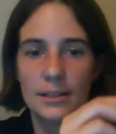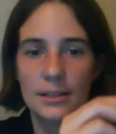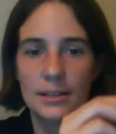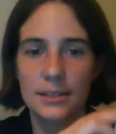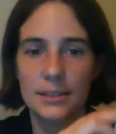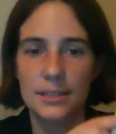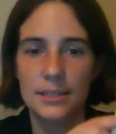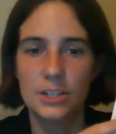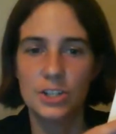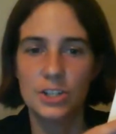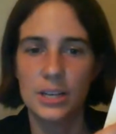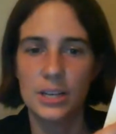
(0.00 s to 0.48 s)

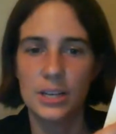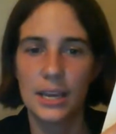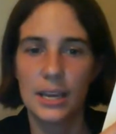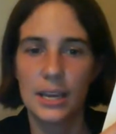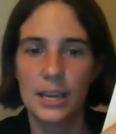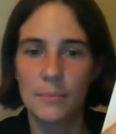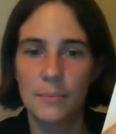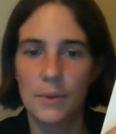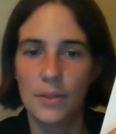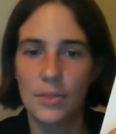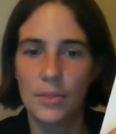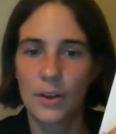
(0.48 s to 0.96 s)
teaching
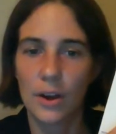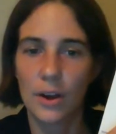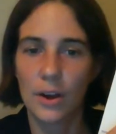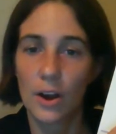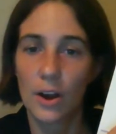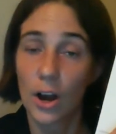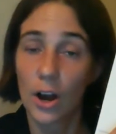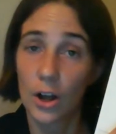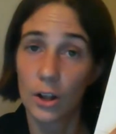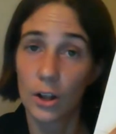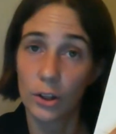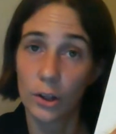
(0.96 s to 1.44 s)
him the
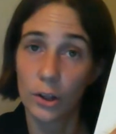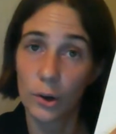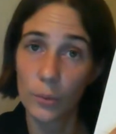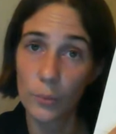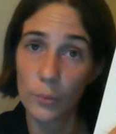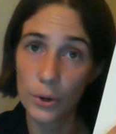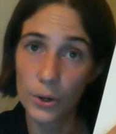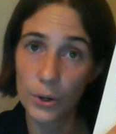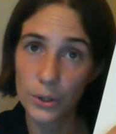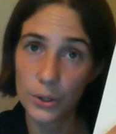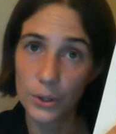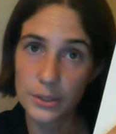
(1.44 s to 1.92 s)
color
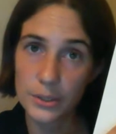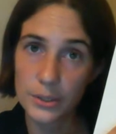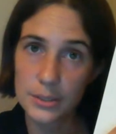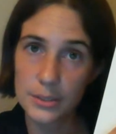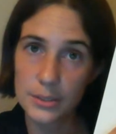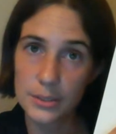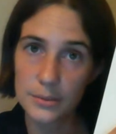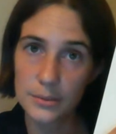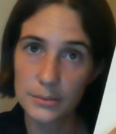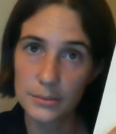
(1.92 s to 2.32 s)
words,